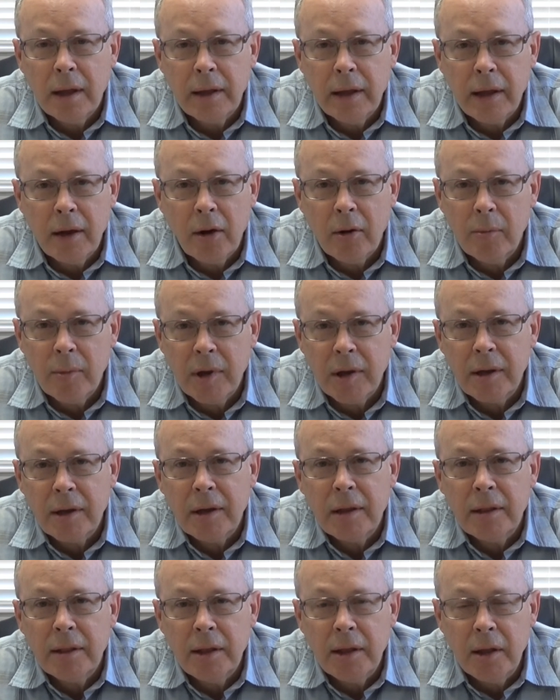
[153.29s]
hear me,
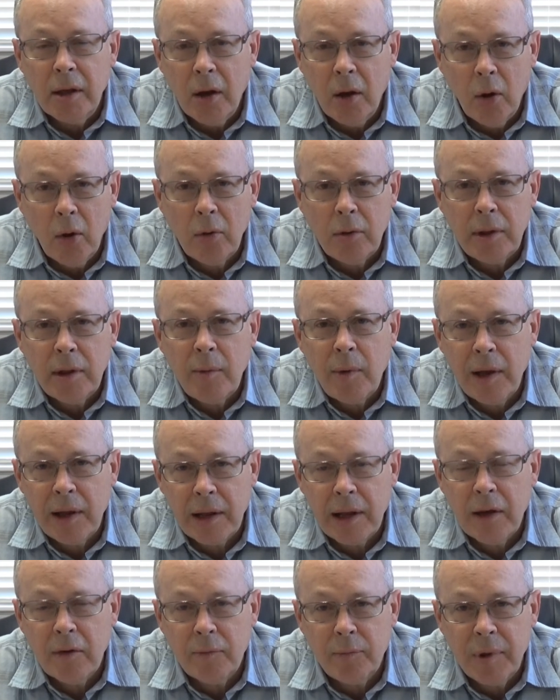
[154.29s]
the only way
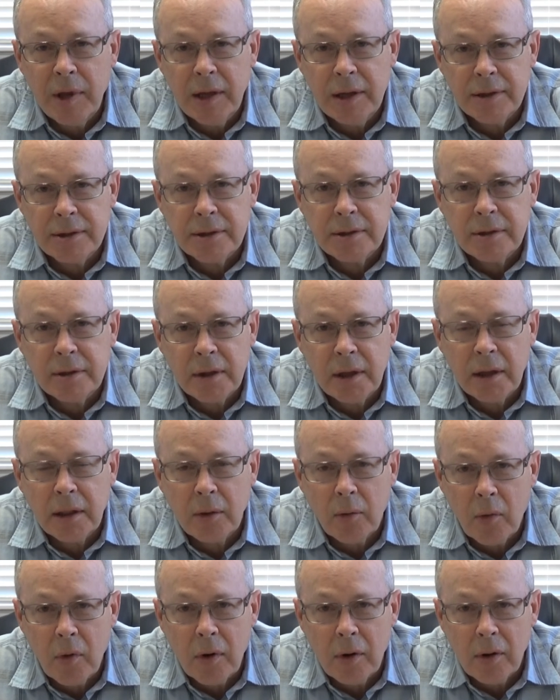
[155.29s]
to have peace in
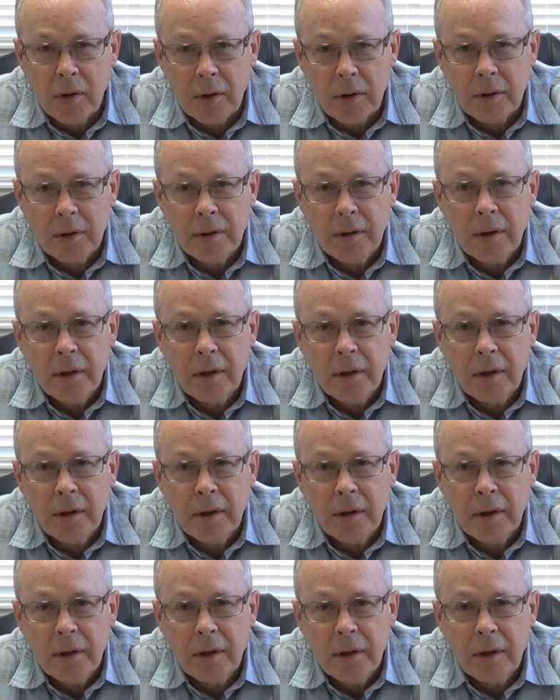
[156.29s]
the world,